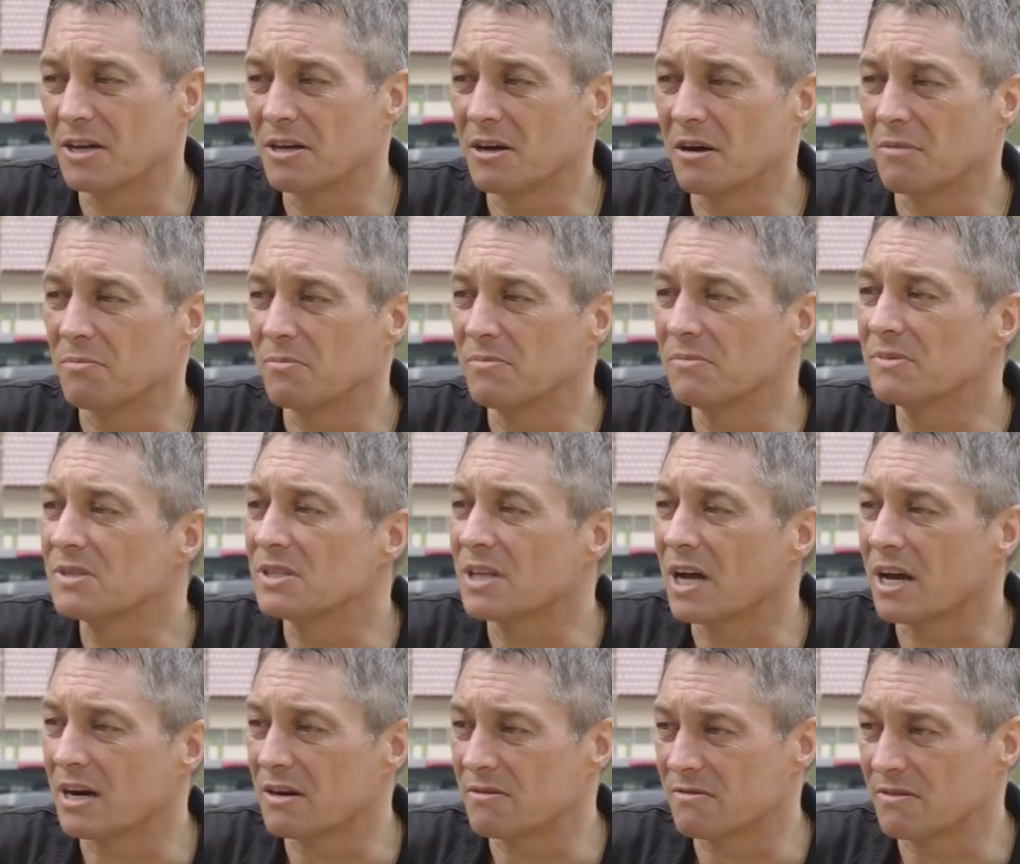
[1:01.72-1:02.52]
I
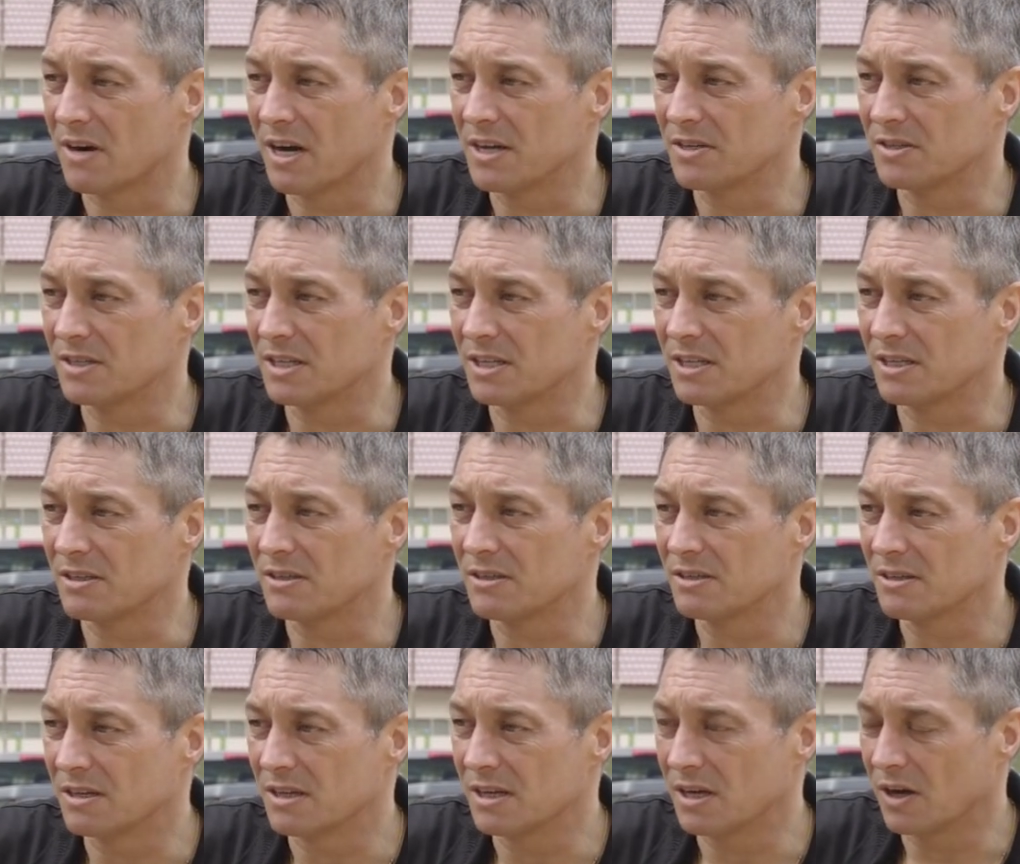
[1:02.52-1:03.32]
started racing
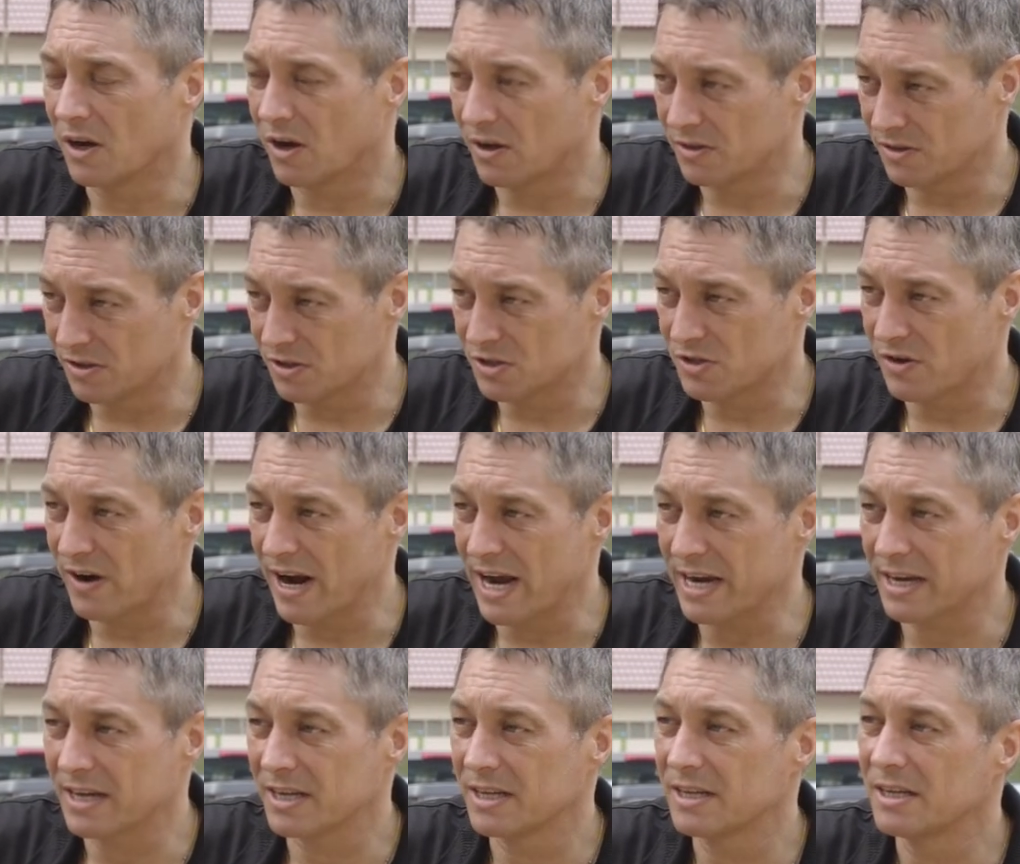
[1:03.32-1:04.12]
on the track,